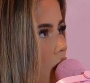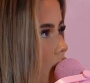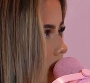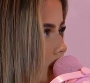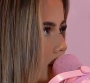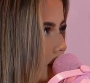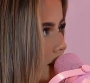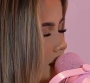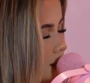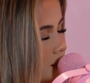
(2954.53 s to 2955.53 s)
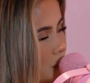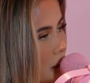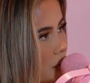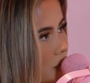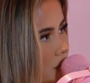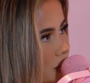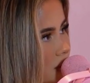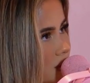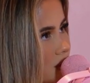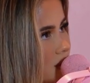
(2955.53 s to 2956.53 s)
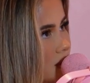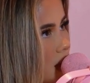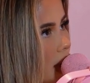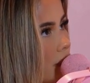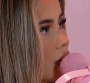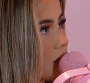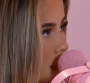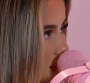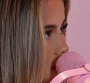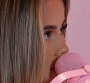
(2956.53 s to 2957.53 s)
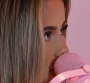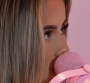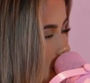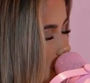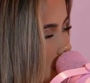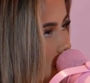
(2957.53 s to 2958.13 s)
on anything as well, because I respected that.